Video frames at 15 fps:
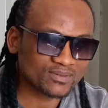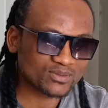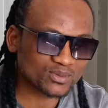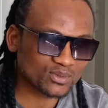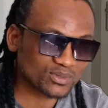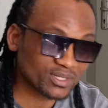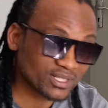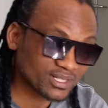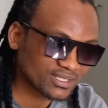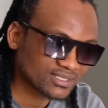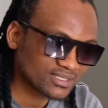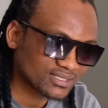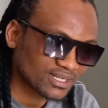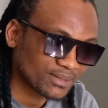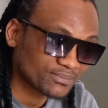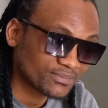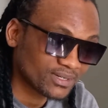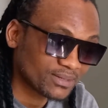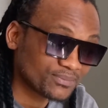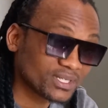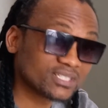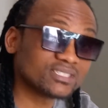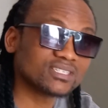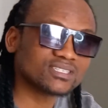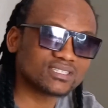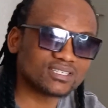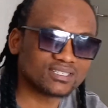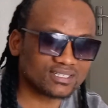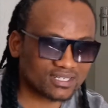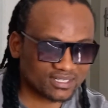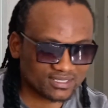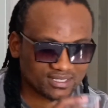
so at least I'm existing, right?